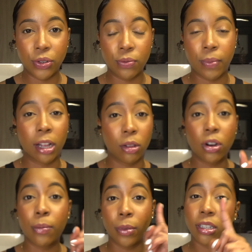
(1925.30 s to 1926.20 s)
to my
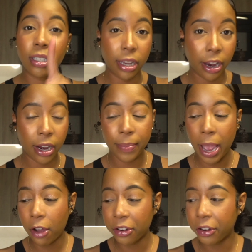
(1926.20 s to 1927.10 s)
Laura Mercier
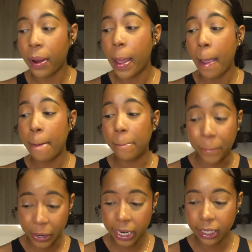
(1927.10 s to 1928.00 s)
powder,
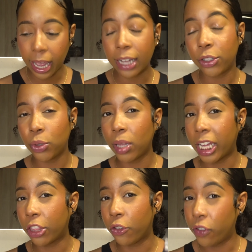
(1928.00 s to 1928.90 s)
but I do
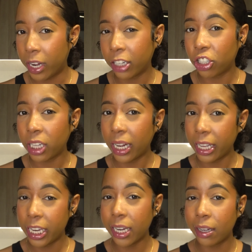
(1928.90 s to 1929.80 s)
like the finish that
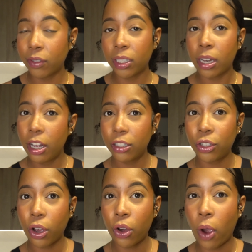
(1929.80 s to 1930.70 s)
it gives.
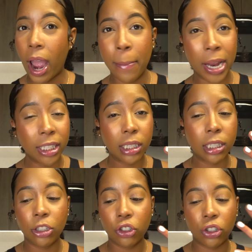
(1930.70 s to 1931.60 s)
So I
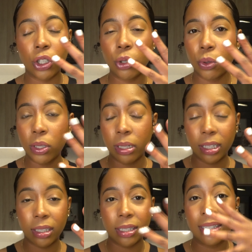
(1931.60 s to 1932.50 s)
basically just use
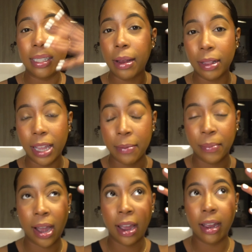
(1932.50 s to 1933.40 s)
this to set like
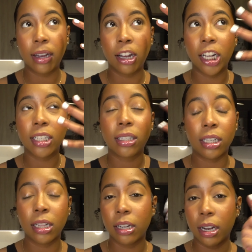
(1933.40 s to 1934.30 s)
my
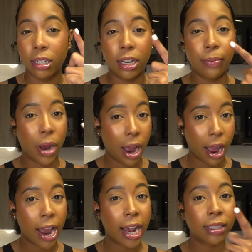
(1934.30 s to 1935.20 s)
concealer underneath my
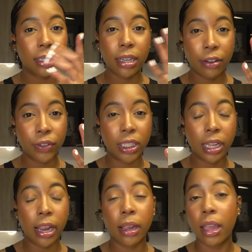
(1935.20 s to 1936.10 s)
eyes and
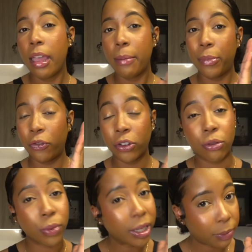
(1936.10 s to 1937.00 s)
everything. But for
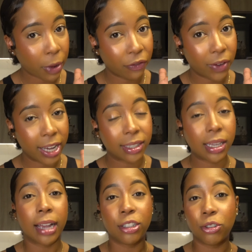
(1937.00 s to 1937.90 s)
the rest of my face,
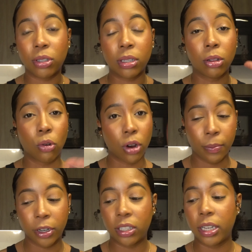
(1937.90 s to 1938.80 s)
I use the Laura
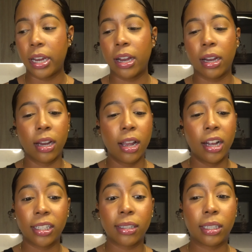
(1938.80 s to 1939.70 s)
Mercier
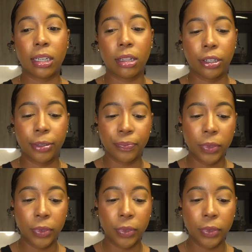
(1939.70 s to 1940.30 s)
concealer.